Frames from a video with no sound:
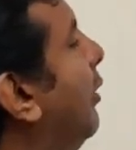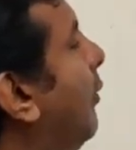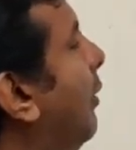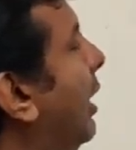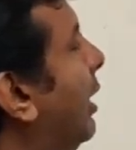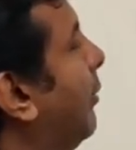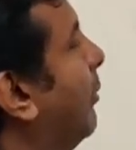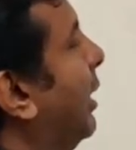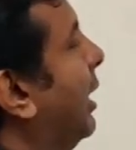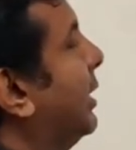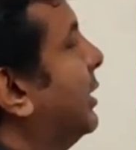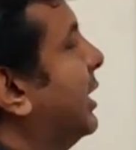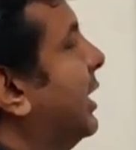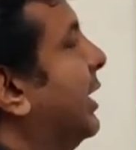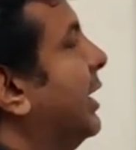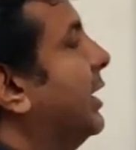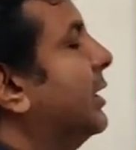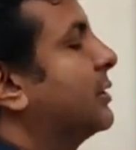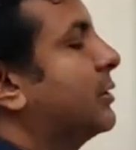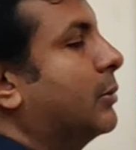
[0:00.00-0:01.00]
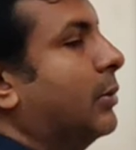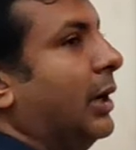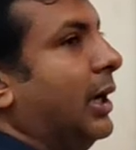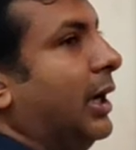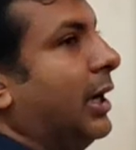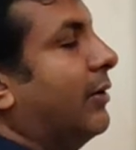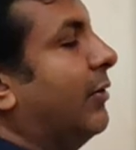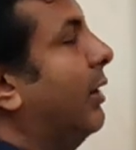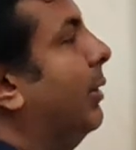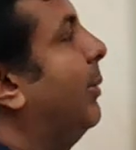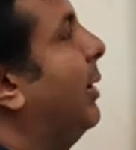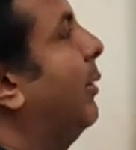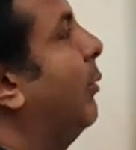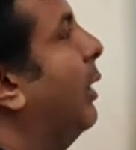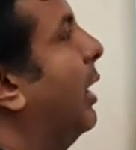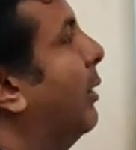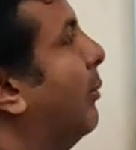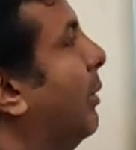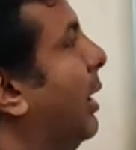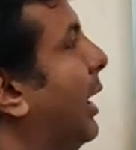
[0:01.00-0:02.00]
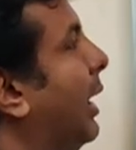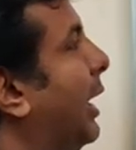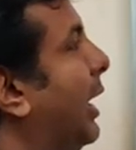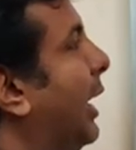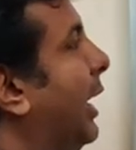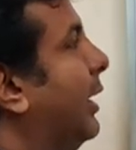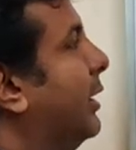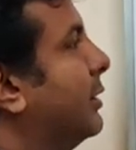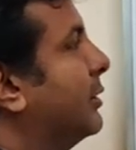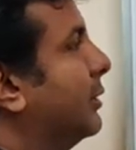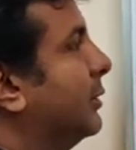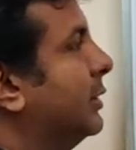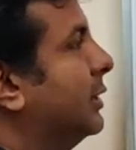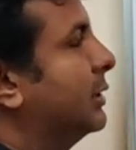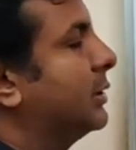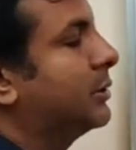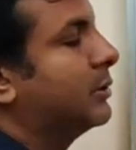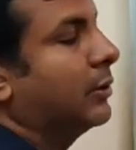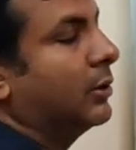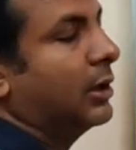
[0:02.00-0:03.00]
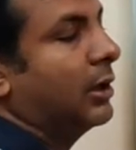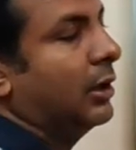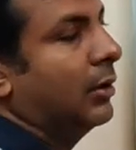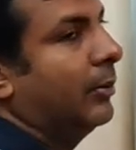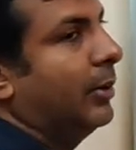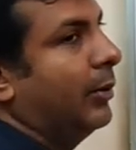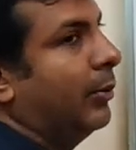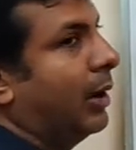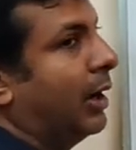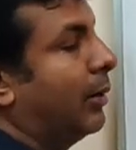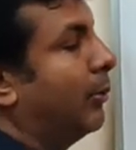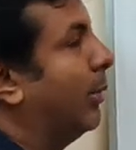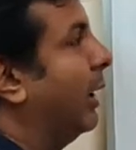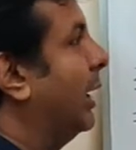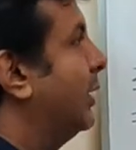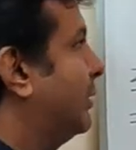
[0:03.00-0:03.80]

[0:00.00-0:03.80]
1 by 3 square will be 1 by 9. So this total will be 1 by